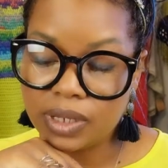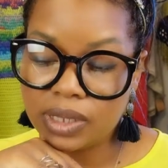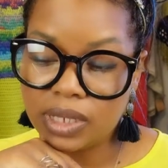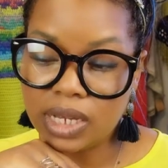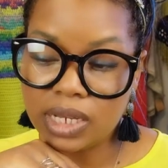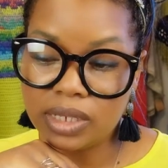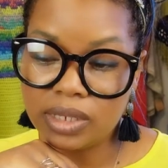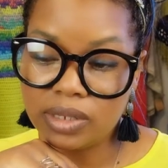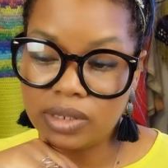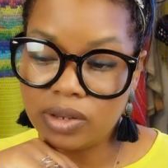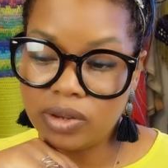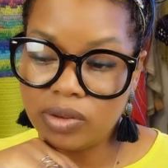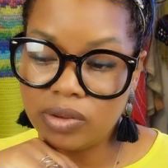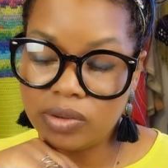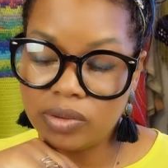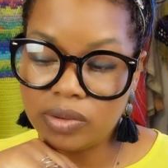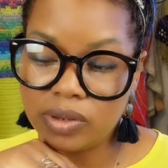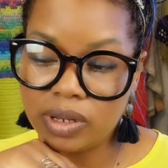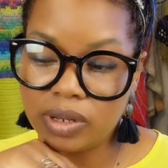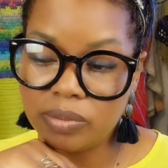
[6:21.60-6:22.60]
That's
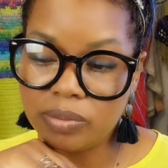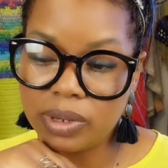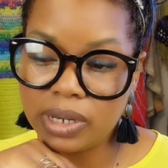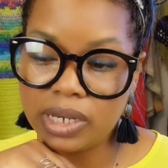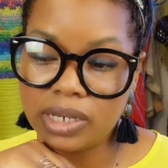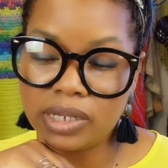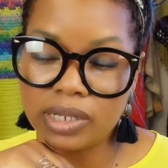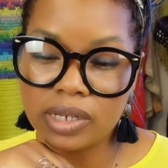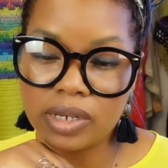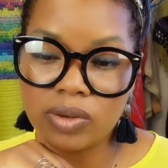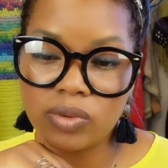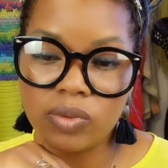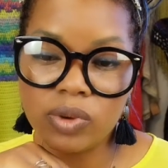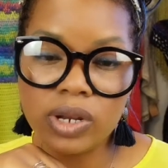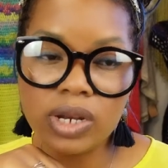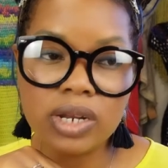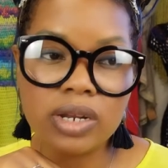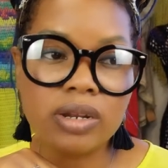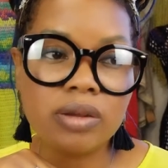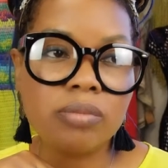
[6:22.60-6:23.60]
so amazing.
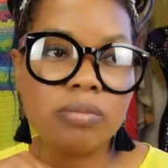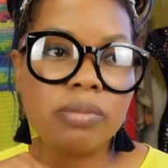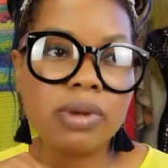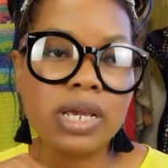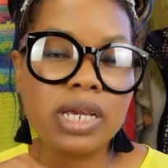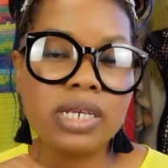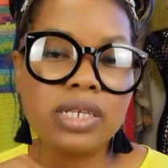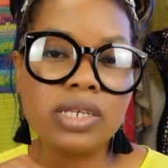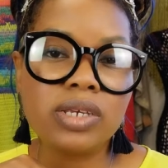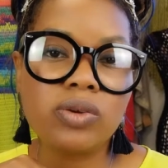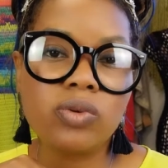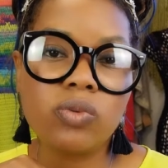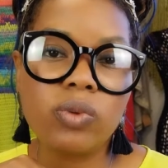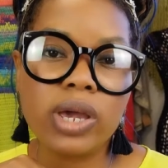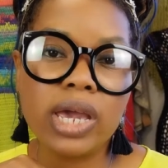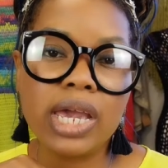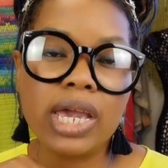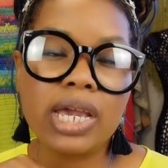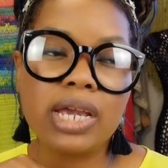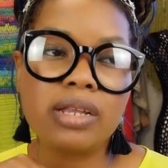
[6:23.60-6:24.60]
What an amazing
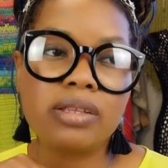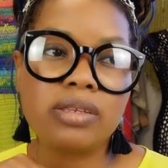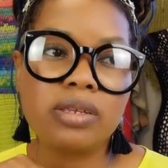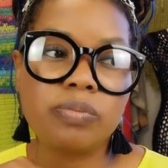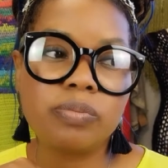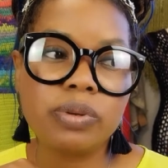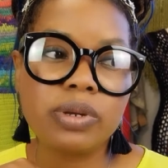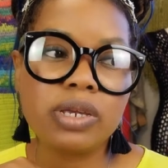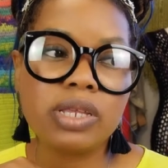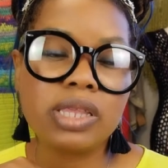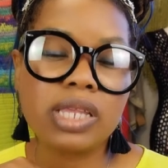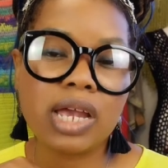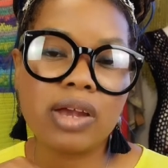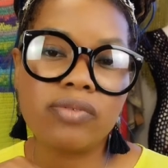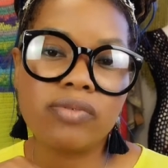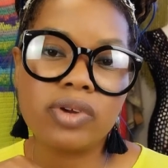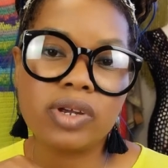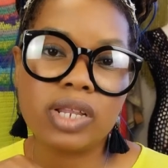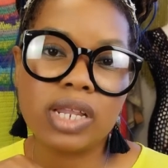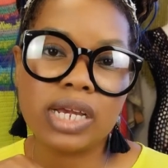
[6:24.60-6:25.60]
way to put
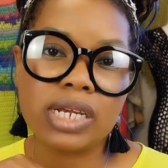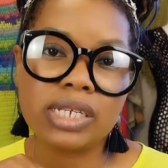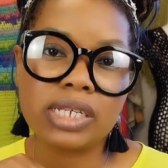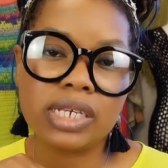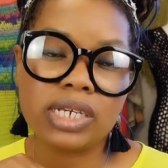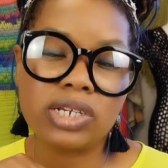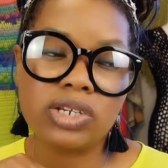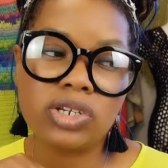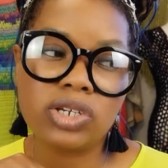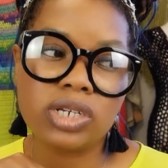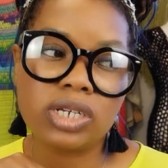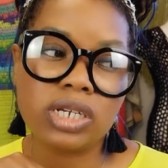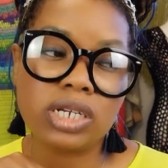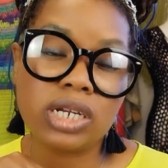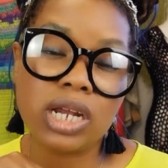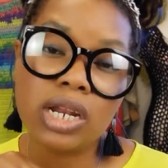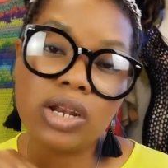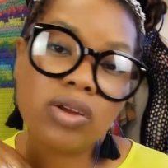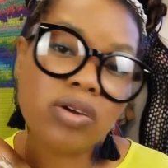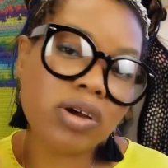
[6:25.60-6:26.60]
that realization.
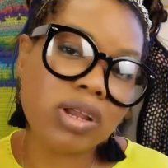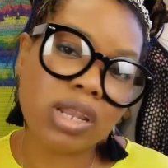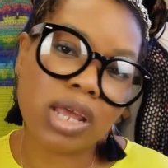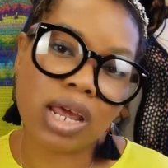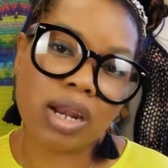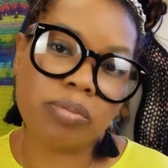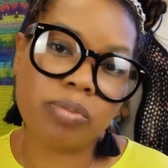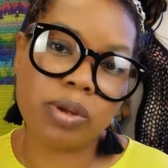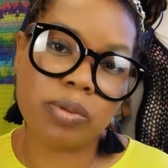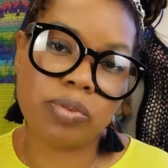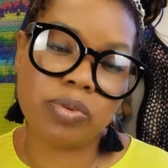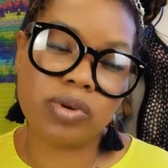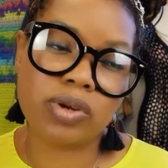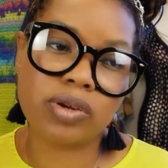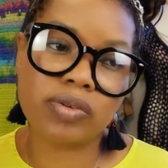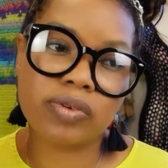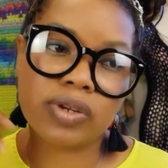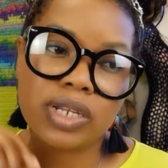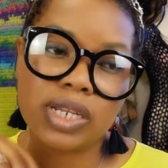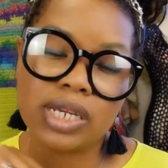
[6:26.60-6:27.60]
And I know a lot of people
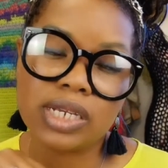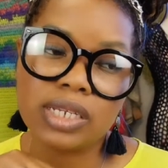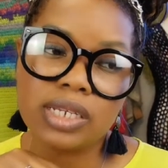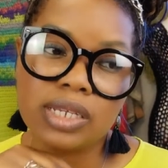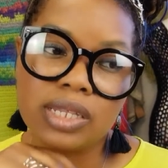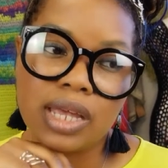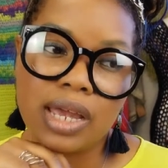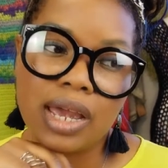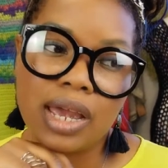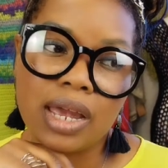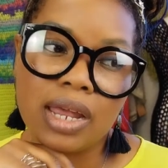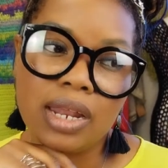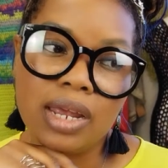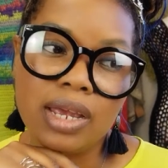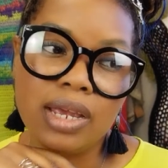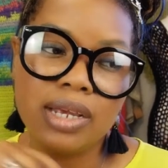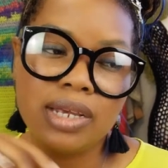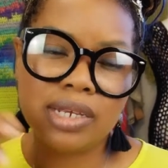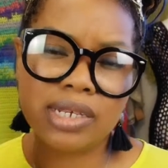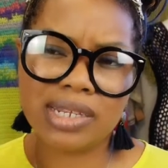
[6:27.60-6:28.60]
could relate to that.
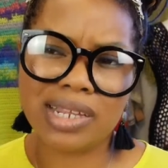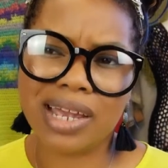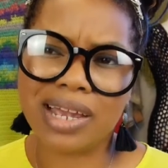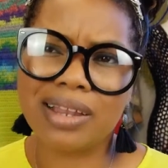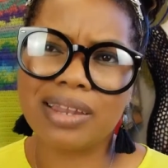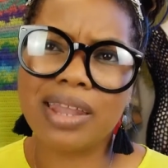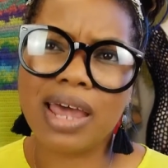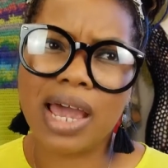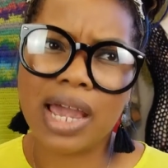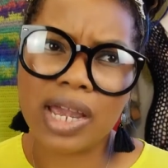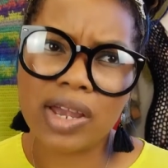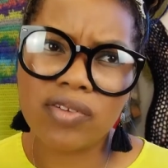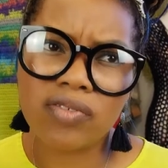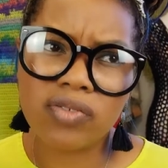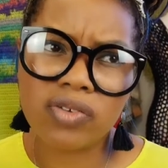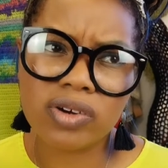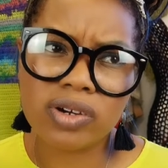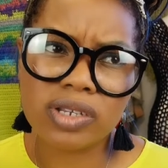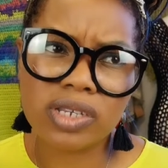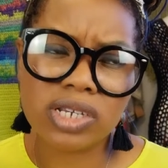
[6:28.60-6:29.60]
It's like lying
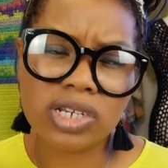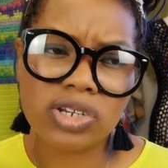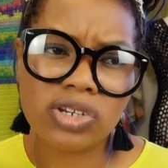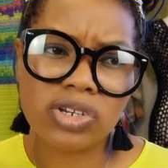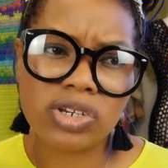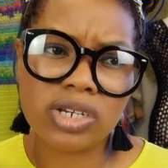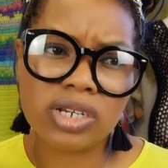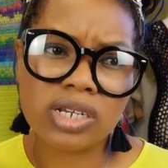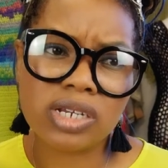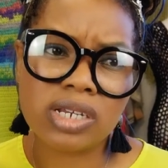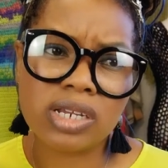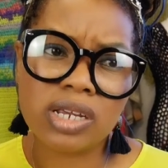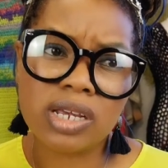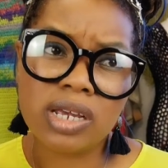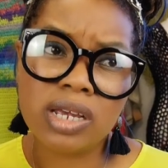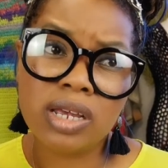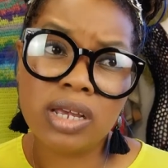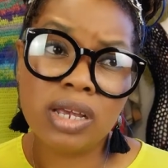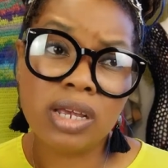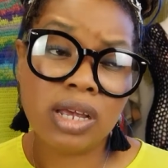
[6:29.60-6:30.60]
for attention.
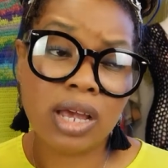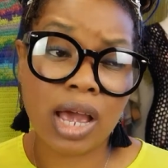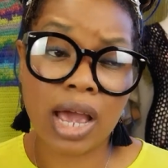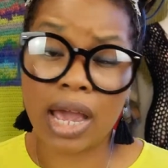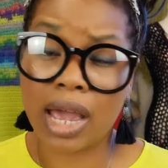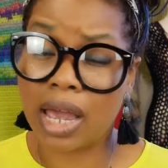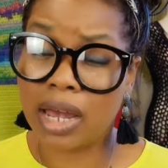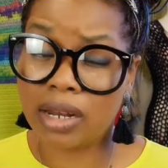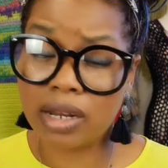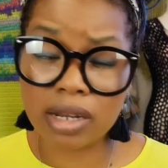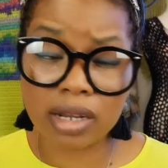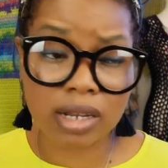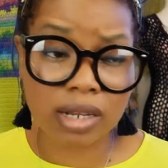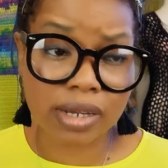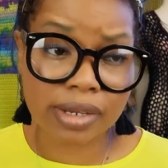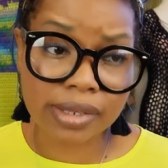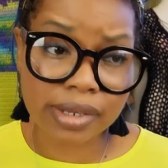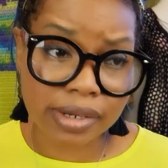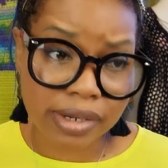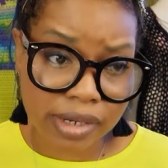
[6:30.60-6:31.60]
I got
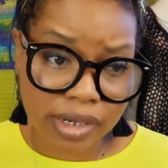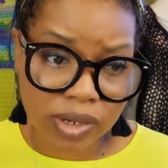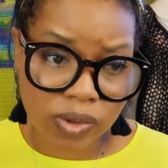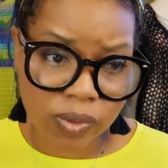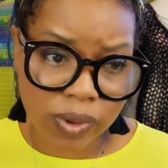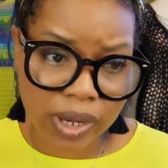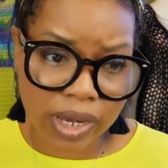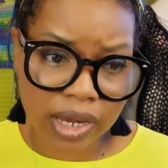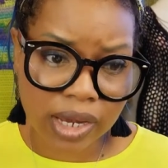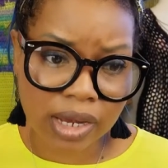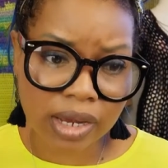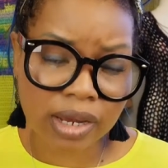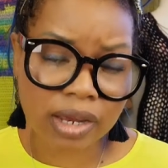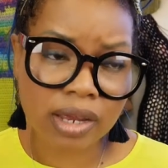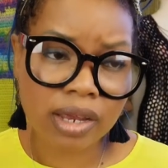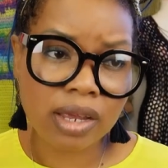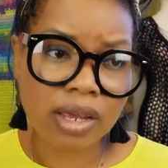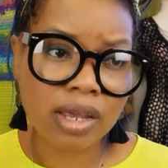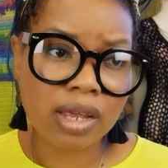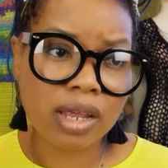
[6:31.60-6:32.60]
neglected anyway.